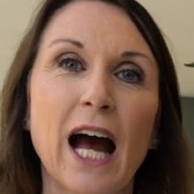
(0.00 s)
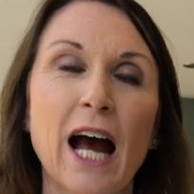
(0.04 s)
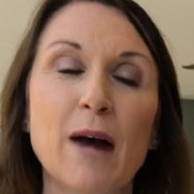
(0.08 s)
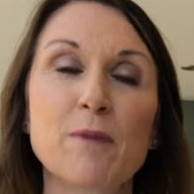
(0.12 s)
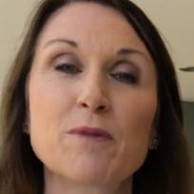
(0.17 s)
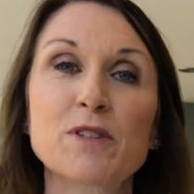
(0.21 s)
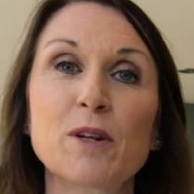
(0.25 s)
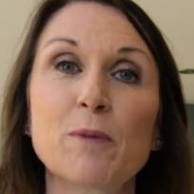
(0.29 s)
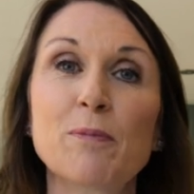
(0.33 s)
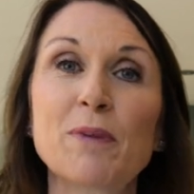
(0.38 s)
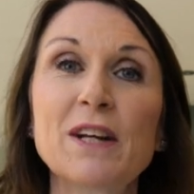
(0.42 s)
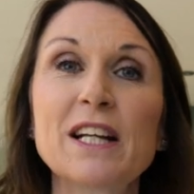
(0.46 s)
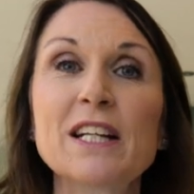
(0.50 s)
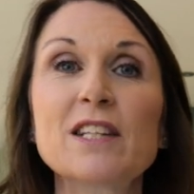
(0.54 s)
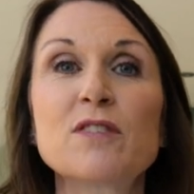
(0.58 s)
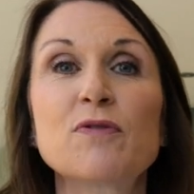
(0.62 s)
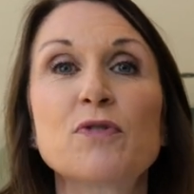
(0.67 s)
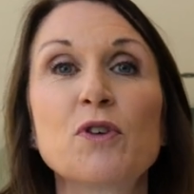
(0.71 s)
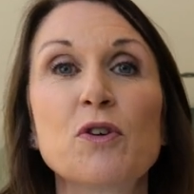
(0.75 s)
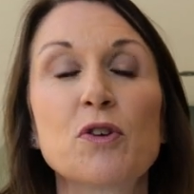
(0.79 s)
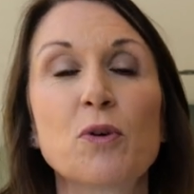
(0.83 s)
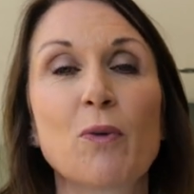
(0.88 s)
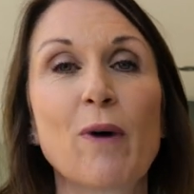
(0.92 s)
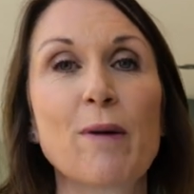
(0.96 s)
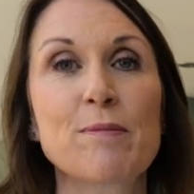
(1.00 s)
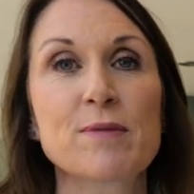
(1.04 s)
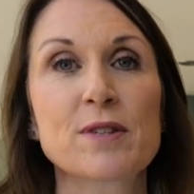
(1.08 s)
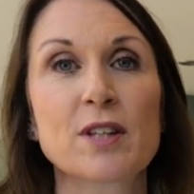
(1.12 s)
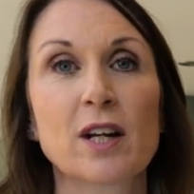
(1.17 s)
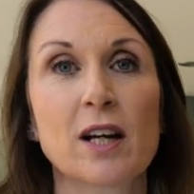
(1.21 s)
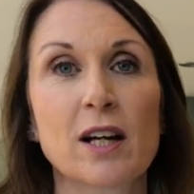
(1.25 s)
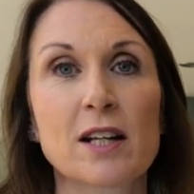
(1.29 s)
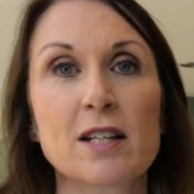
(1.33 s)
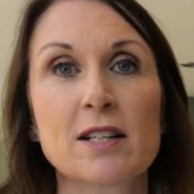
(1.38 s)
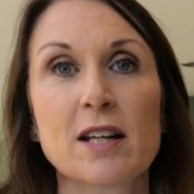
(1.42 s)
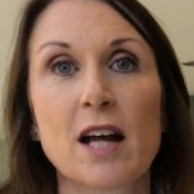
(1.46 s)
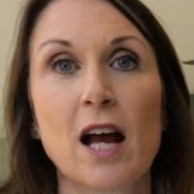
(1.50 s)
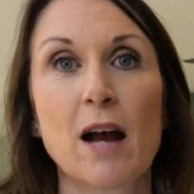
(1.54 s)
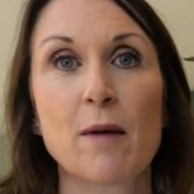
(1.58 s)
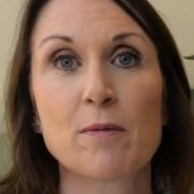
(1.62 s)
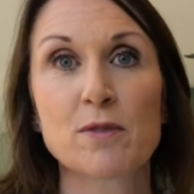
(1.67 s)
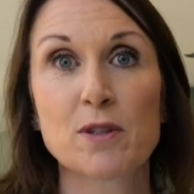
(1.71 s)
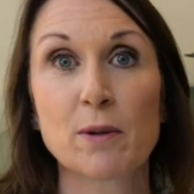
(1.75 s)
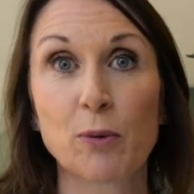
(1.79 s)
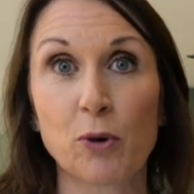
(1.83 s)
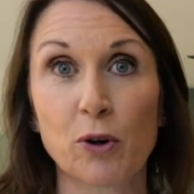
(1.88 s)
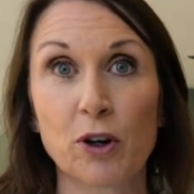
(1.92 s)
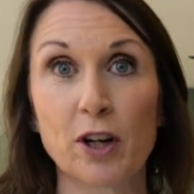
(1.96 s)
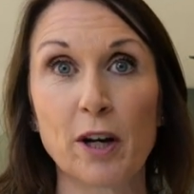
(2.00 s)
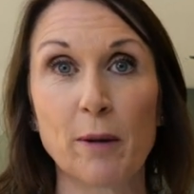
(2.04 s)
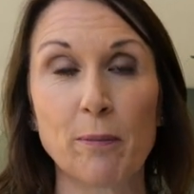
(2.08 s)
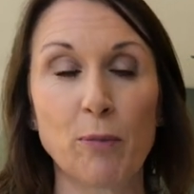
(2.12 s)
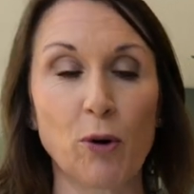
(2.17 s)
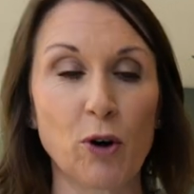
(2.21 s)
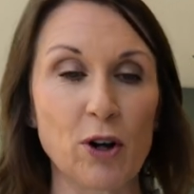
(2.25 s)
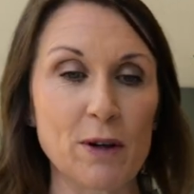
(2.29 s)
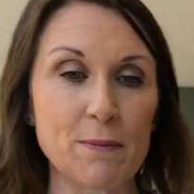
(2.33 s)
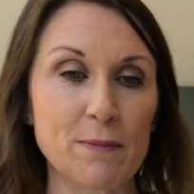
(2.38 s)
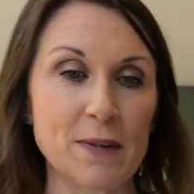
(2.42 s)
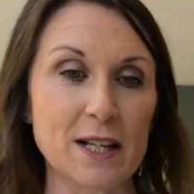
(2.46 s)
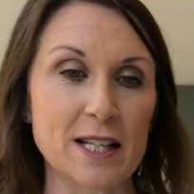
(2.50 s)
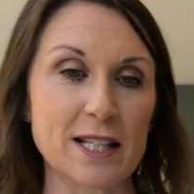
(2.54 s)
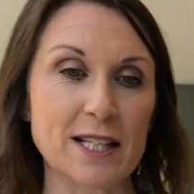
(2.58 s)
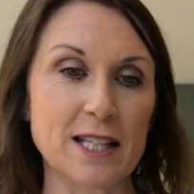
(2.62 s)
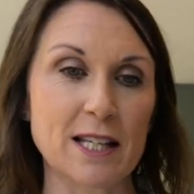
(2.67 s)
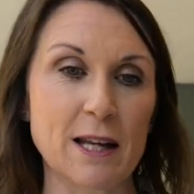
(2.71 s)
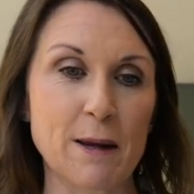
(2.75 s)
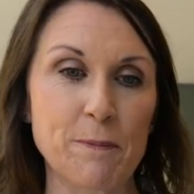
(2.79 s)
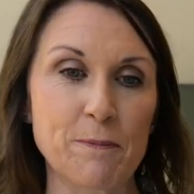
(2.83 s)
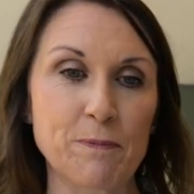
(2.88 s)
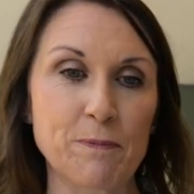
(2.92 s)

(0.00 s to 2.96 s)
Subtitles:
So please view the website to book an appointment.